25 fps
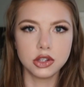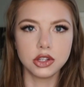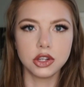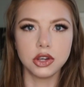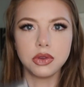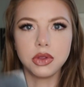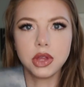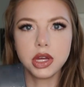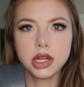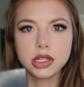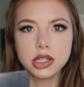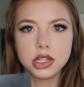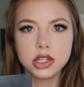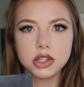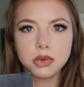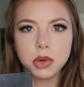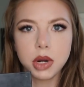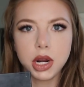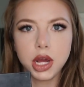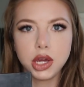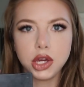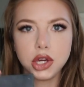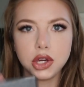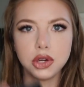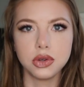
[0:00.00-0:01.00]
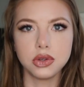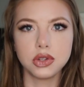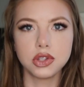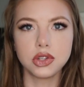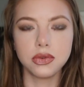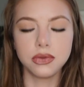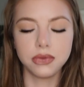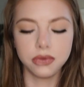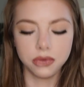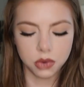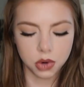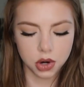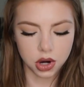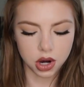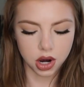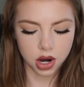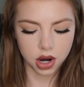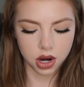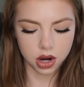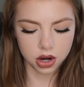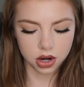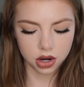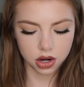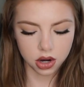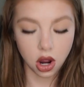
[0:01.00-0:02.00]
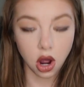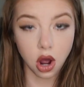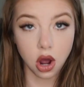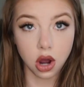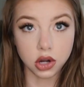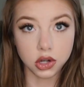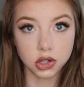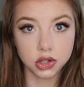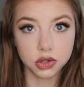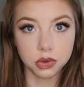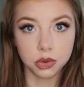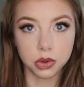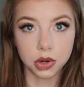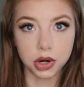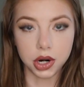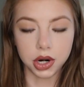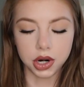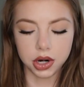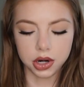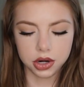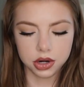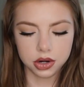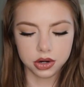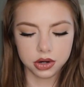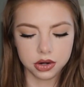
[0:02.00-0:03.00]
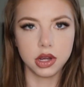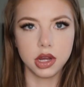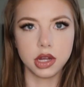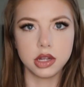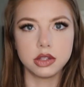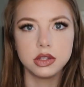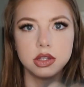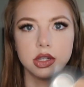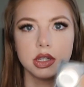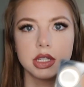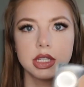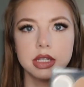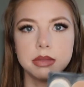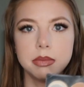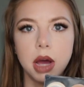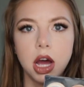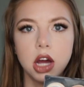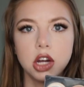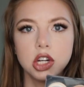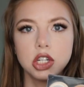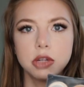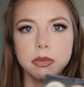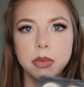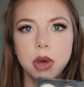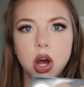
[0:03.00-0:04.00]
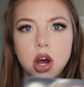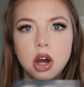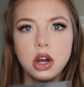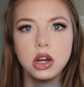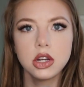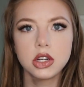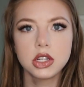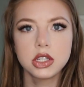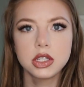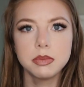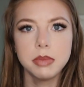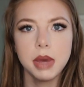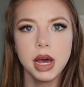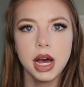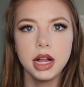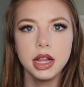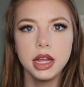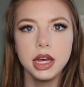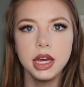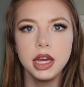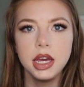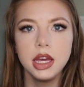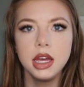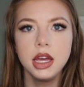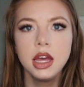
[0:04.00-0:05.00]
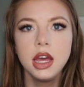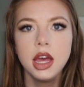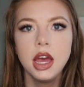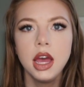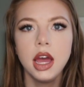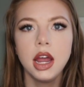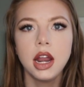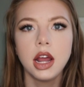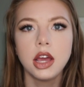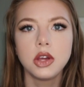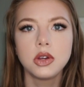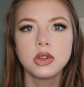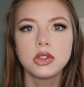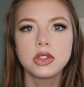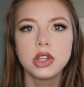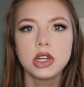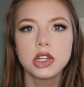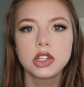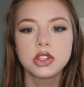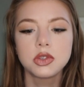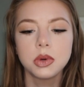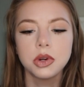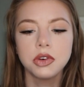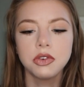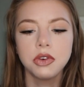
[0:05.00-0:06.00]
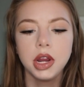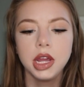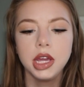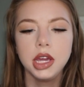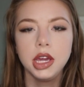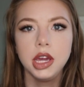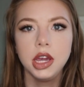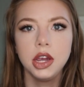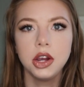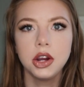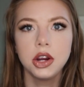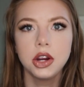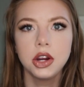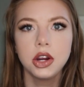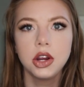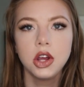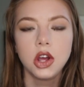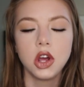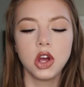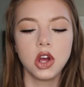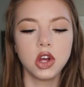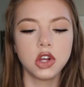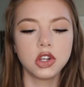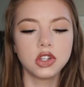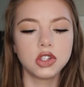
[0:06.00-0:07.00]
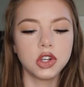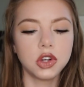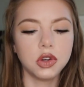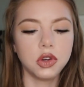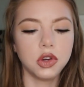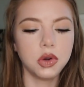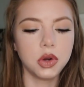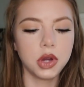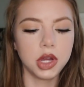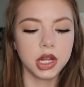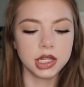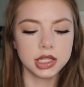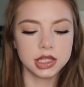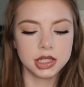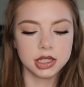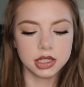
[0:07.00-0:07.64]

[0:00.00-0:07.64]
So this is what I use for contour. It's the Smashbox palette, and I use this one right here. So you can